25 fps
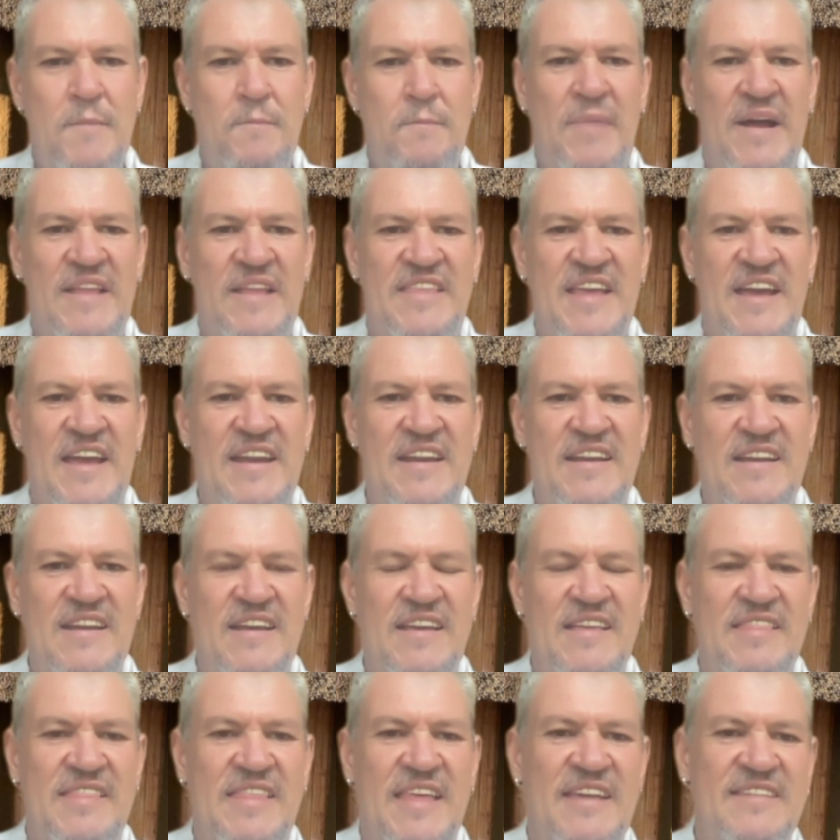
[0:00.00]
but then
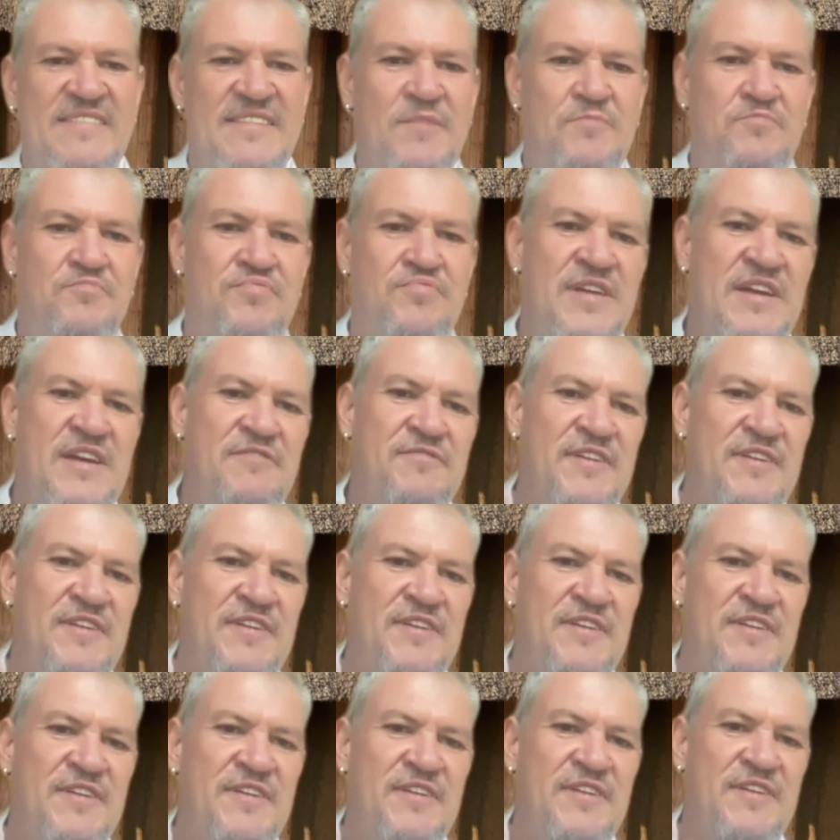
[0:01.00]
there's a
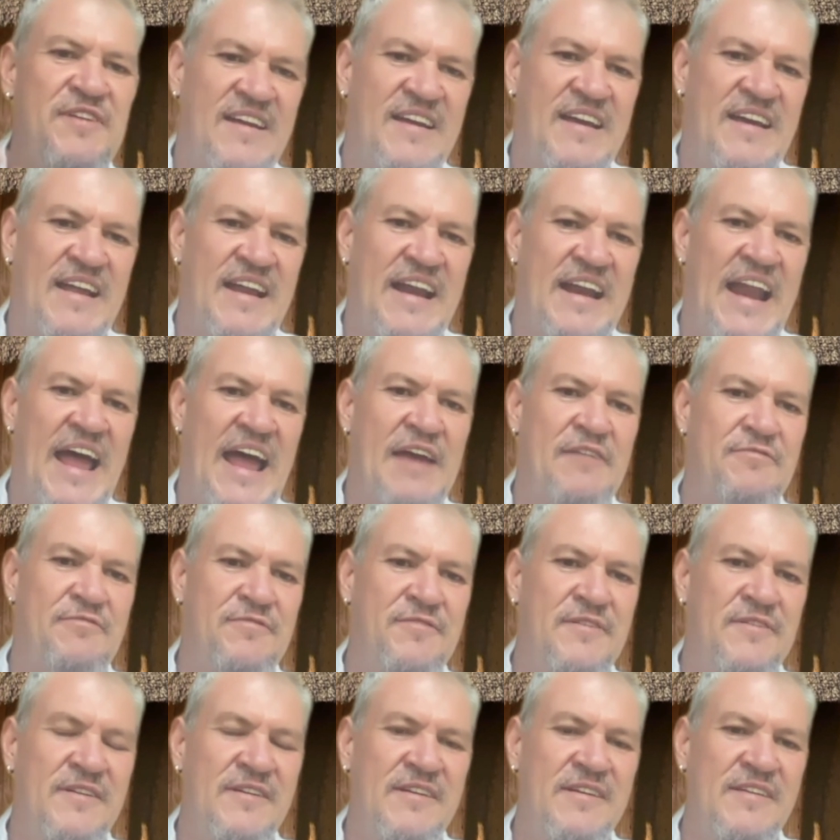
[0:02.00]
previous
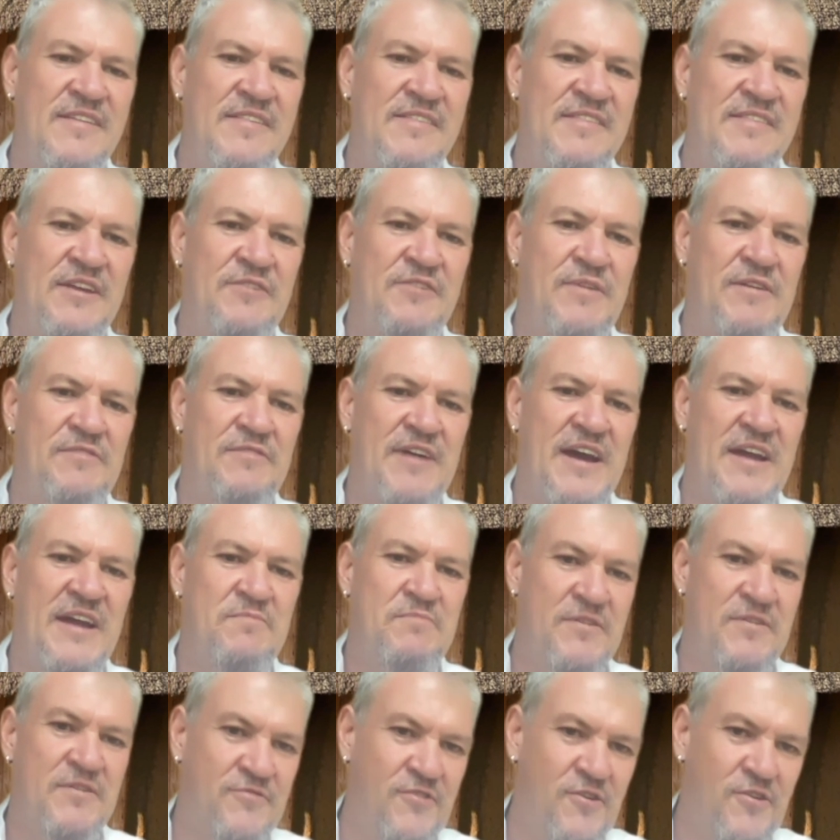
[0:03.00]
life that we've
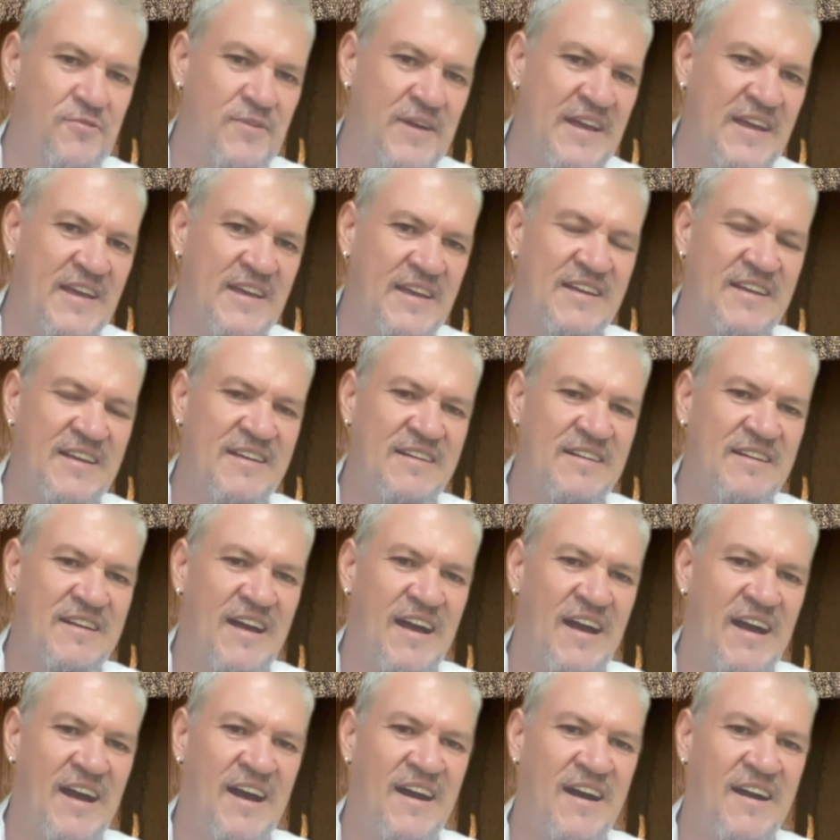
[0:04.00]
had before we
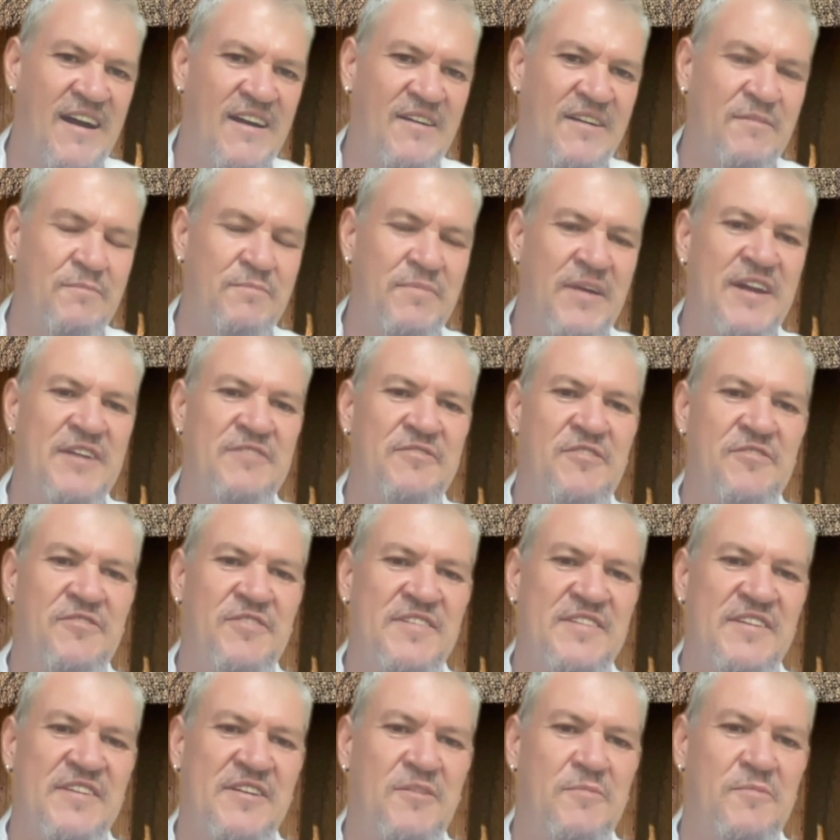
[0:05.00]
are part of a
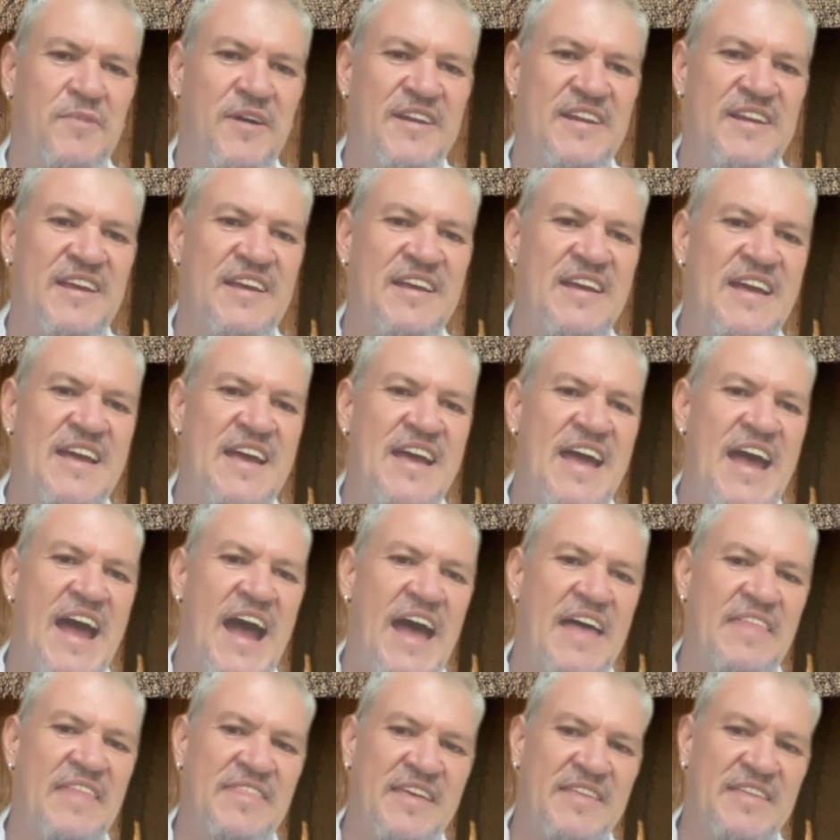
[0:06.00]
physical body
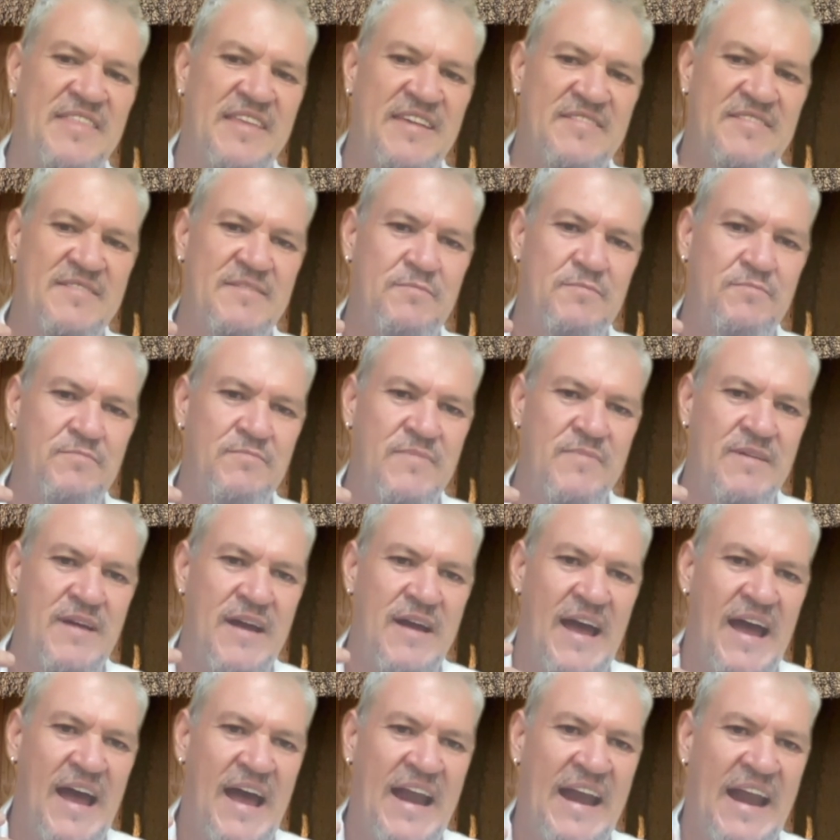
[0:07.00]
and then there's
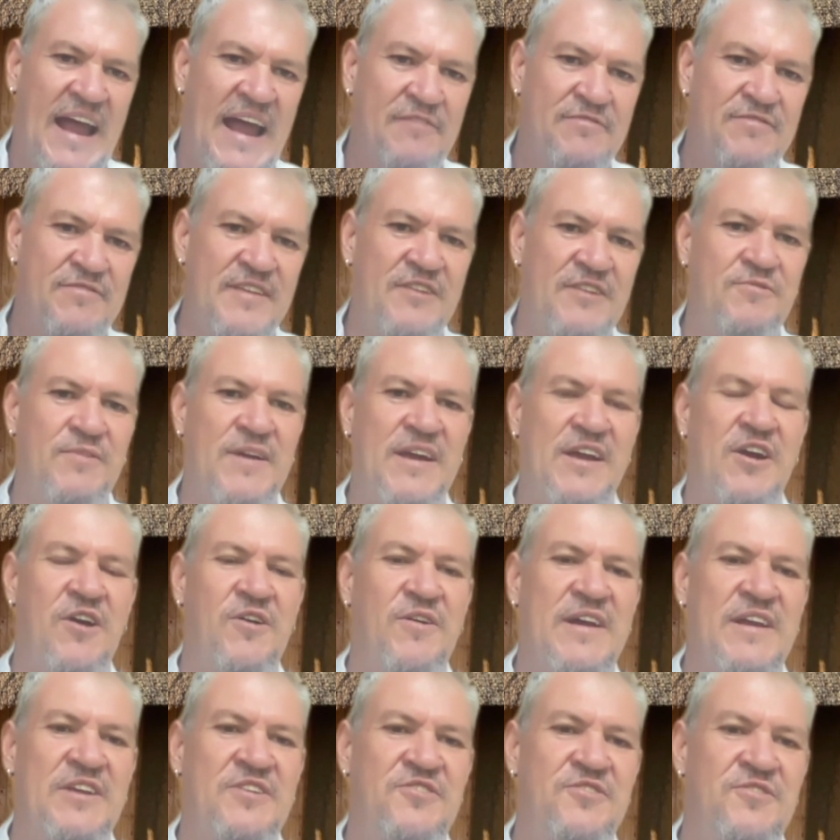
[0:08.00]
a life that we go
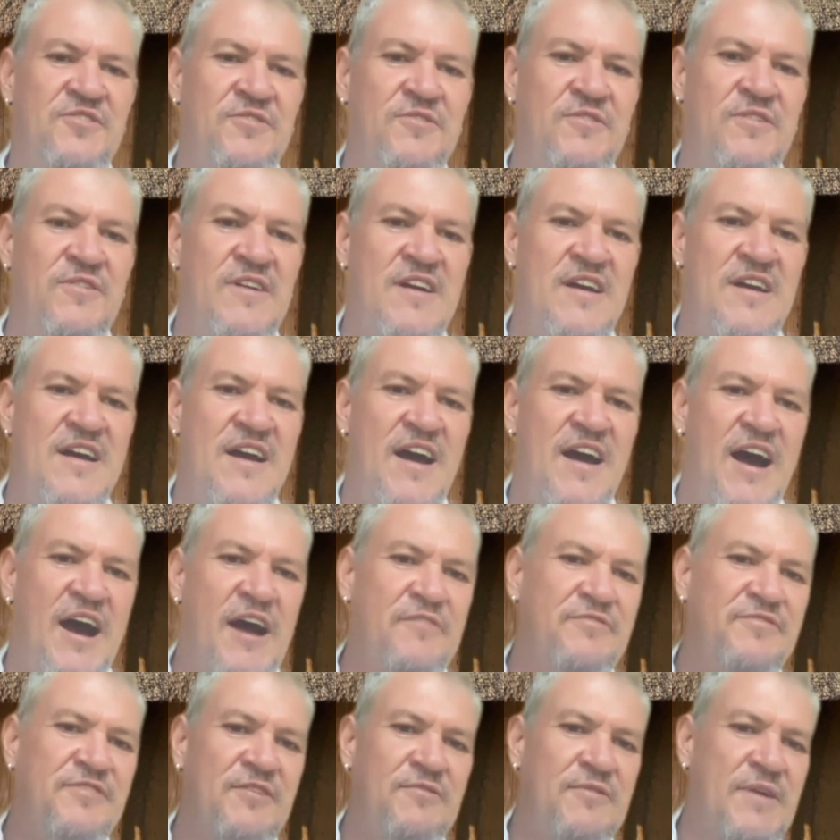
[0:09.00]
into
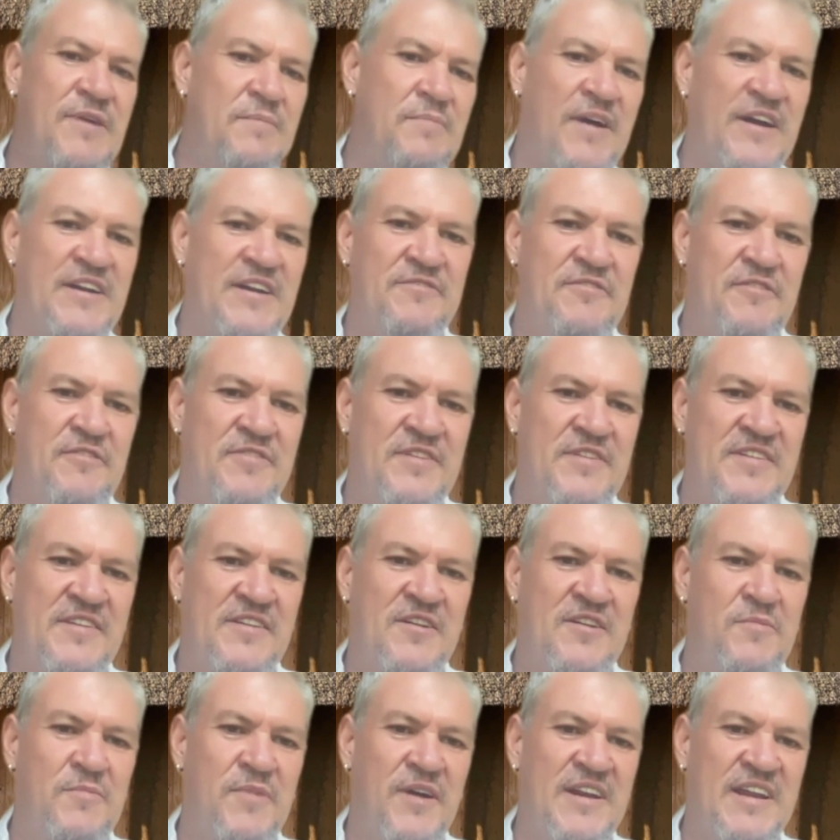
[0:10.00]
after we're part of a
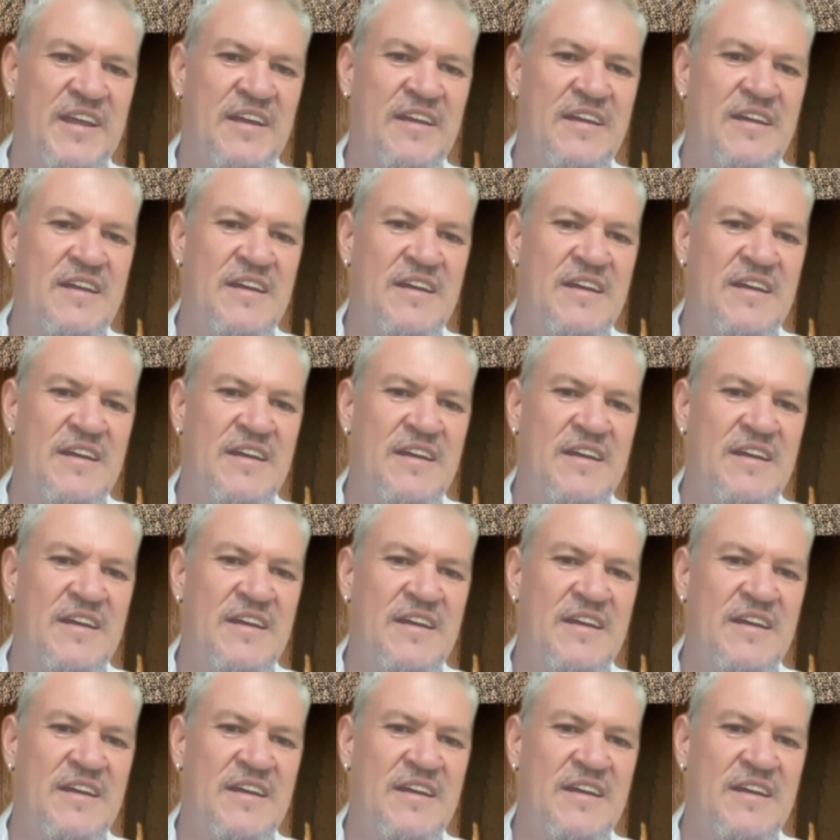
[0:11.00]
physical body